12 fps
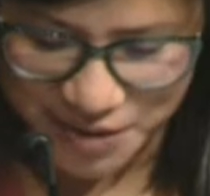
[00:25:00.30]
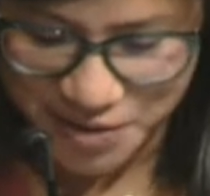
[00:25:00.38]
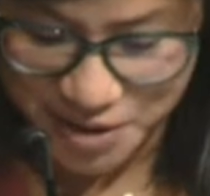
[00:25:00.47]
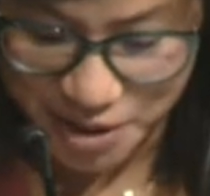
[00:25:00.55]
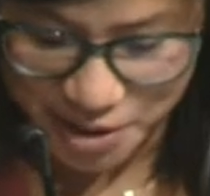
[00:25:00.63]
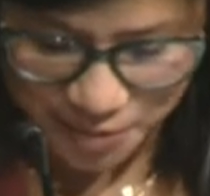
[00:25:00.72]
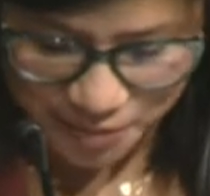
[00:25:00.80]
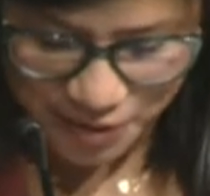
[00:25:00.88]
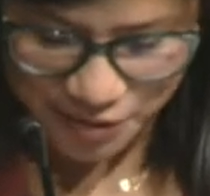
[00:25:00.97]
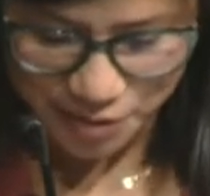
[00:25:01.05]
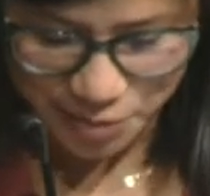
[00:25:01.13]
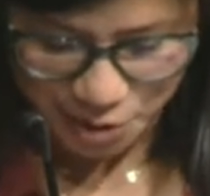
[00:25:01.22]
if so,
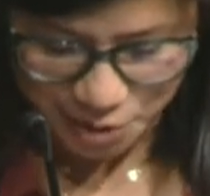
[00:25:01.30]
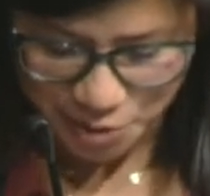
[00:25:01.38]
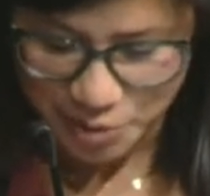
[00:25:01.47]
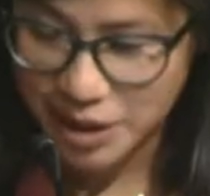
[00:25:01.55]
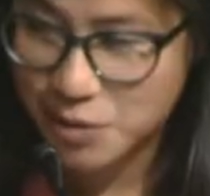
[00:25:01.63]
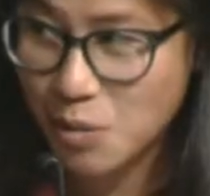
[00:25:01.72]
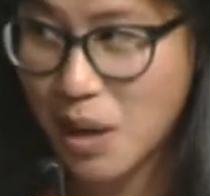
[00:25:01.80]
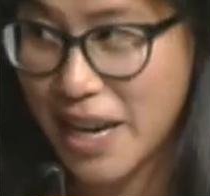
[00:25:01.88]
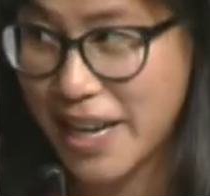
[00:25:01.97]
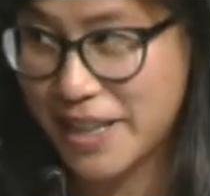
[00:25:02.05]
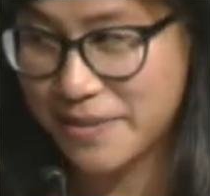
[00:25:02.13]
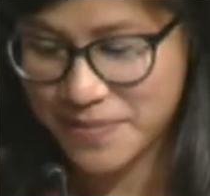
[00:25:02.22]
from who and
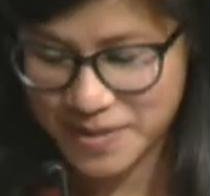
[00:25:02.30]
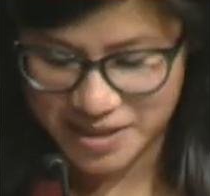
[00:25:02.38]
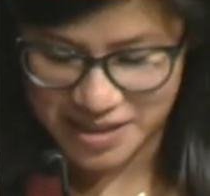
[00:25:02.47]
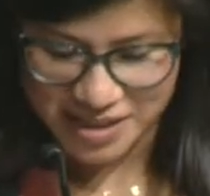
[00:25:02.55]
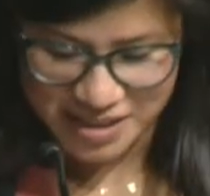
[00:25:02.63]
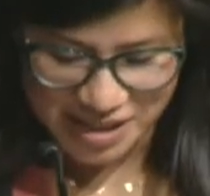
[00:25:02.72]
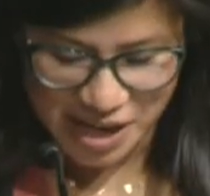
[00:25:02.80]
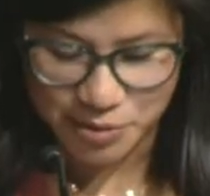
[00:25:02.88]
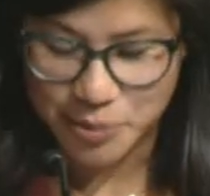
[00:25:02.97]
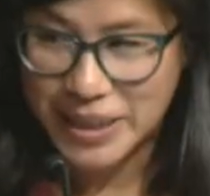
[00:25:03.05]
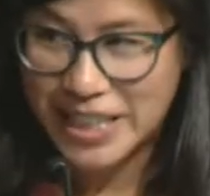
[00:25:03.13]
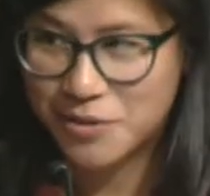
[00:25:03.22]
why? I will
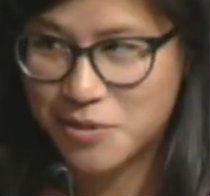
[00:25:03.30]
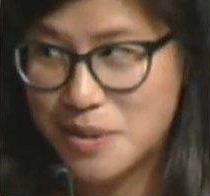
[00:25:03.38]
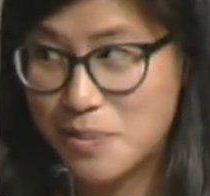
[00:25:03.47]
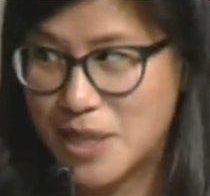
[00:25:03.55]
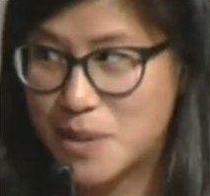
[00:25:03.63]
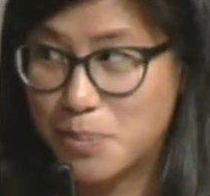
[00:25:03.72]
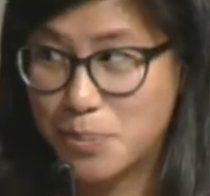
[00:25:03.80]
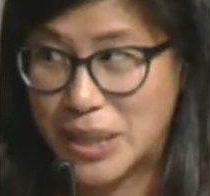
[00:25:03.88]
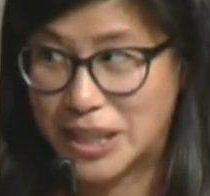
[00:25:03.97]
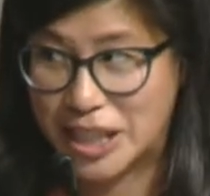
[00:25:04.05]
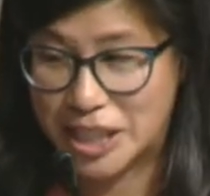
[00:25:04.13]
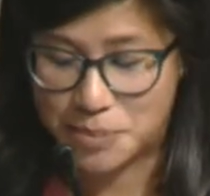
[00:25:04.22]
begin with Miss
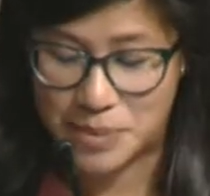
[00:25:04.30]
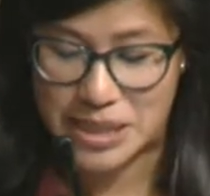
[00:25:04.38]
Billy